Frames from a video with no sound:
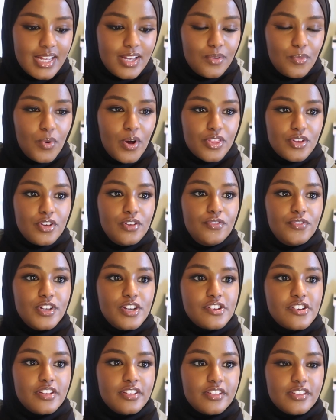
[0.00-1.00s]
Whether you
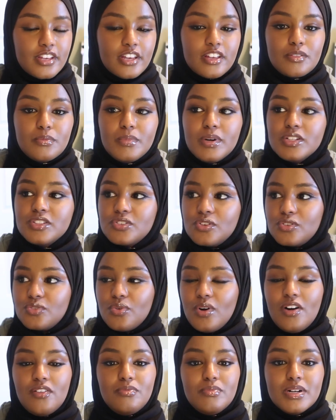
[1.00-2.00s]
finish in 6 months or
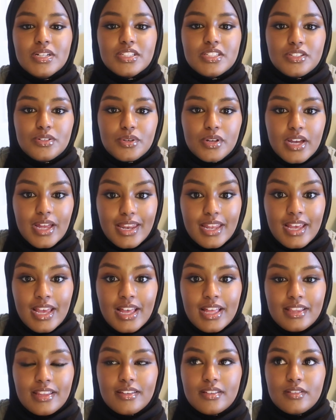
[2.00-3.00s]
12 months,
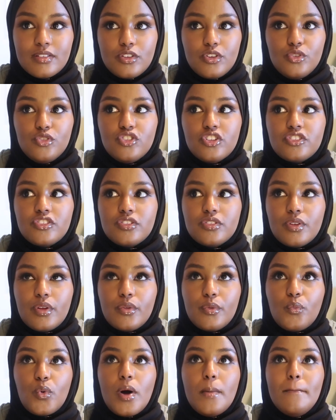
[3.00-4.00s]

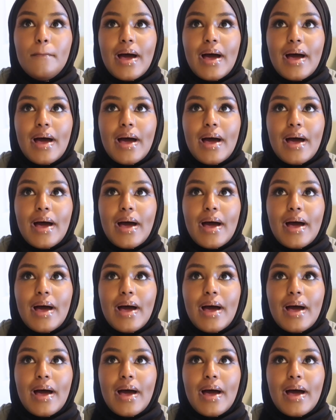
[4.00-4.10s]
what